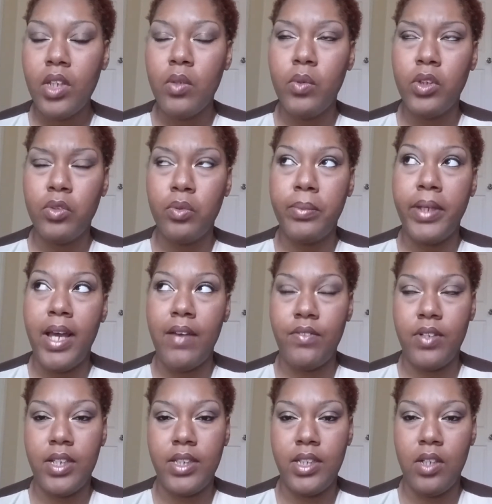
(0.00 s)
which will be
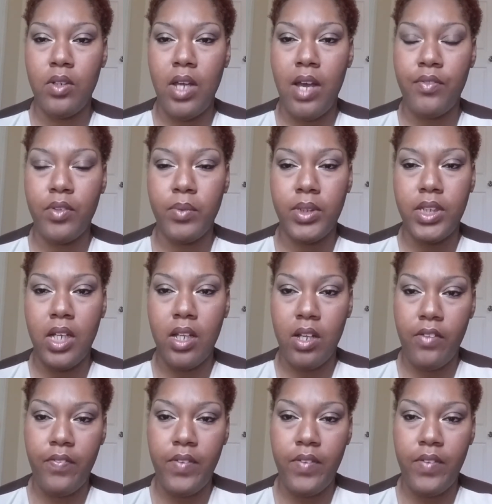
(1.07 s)
after we tell our